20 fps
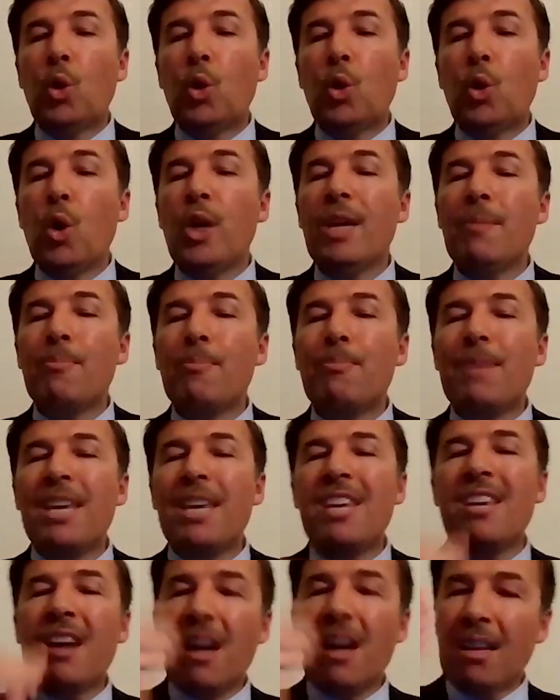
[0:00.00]
going
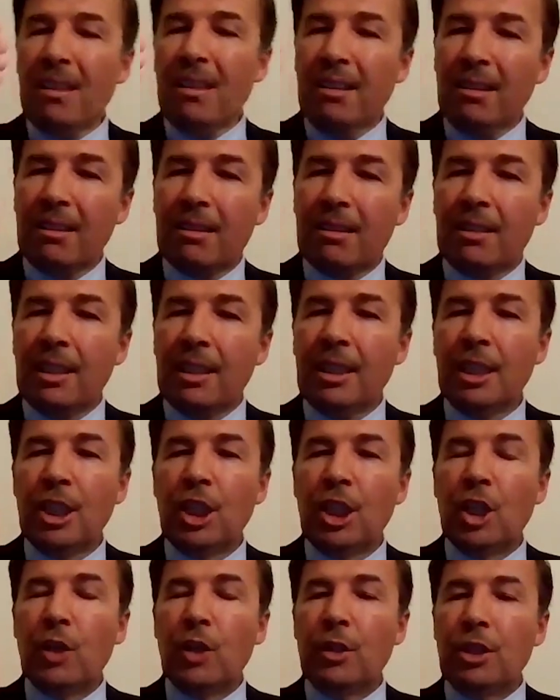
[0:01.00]
beyond
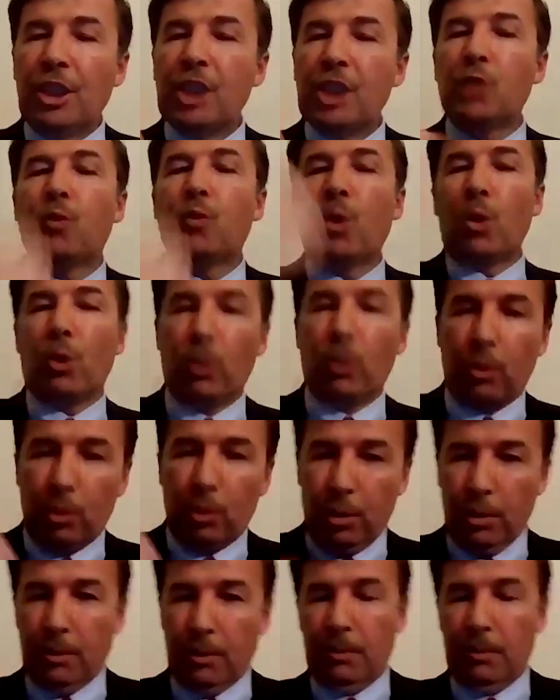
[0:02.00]
this world.